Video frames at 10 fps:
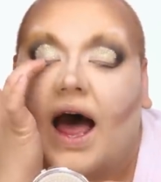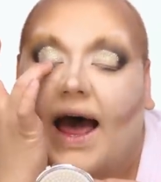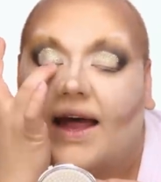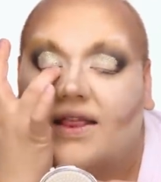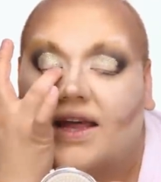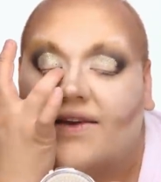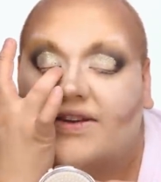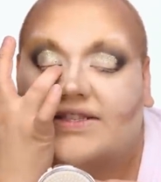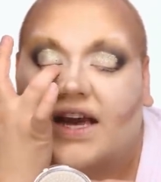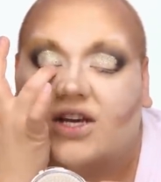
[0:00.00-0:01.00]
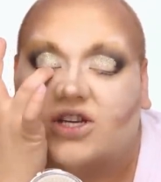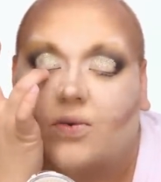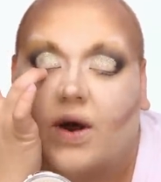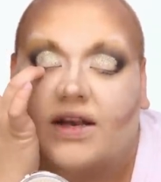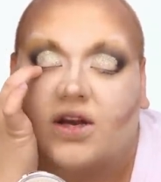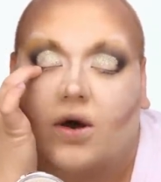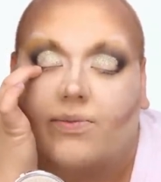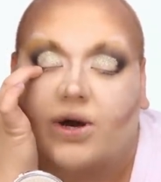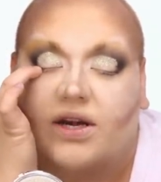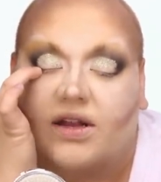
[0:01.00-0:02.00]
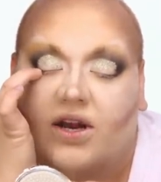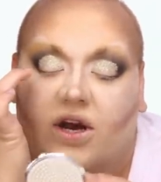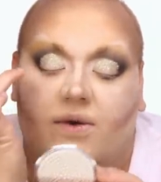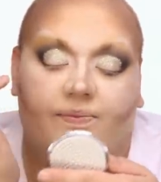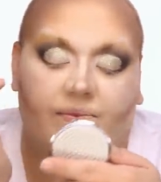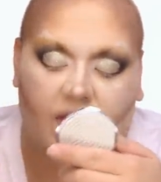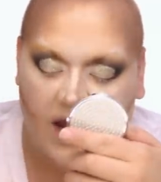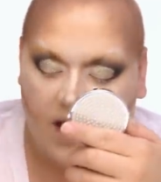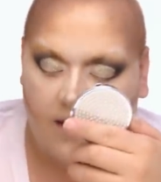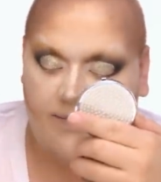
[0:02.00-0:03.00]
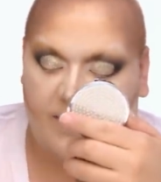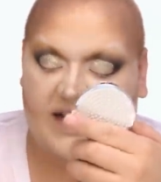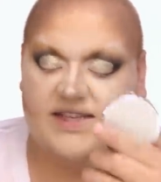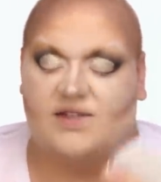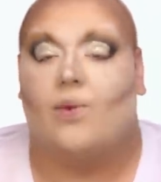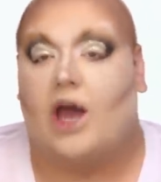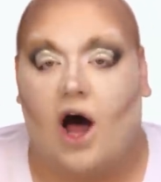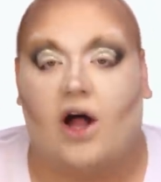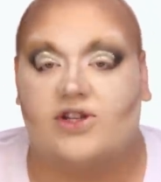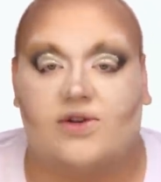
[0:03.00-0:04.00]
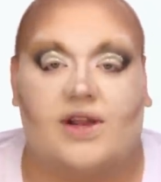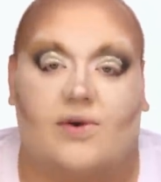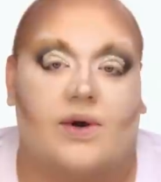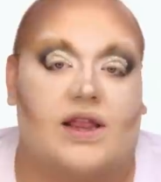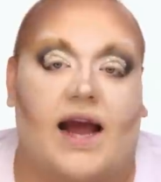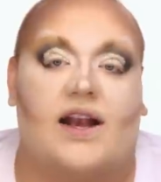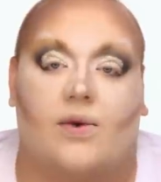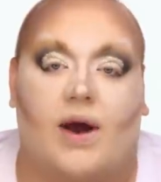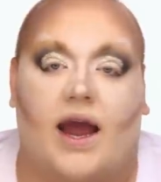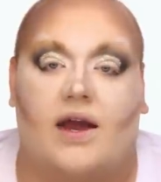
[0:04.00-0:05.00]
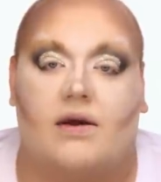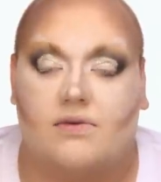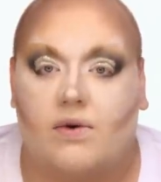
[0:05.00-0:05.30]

I leave a section where I don't put glitter because we all do liquid liner, right?